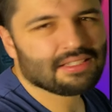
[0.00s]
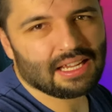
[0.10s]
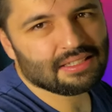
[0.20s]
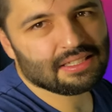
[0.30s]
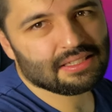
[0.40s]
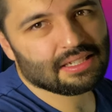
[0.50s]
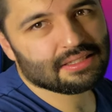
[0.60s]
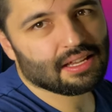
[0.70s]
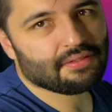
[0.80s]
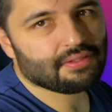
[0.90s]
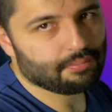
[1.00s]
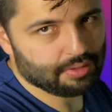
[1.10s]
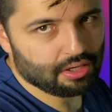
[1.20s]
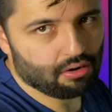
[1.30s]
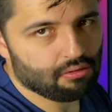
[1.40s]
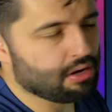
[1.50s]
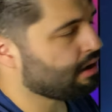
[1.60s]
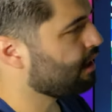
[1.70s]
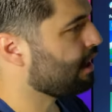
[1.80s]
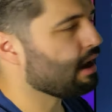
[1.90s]
19 days left, let me know
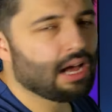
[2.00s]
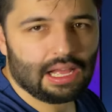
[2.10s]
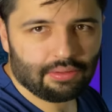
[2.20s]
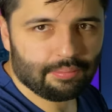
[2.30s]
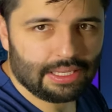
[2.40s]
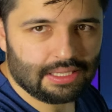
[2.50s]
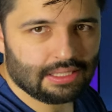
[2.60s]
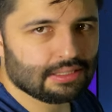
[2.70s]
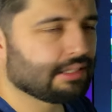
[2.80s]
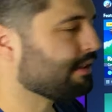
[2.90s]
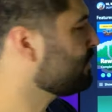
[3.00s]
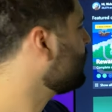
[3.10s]
uh, I'll make it. It's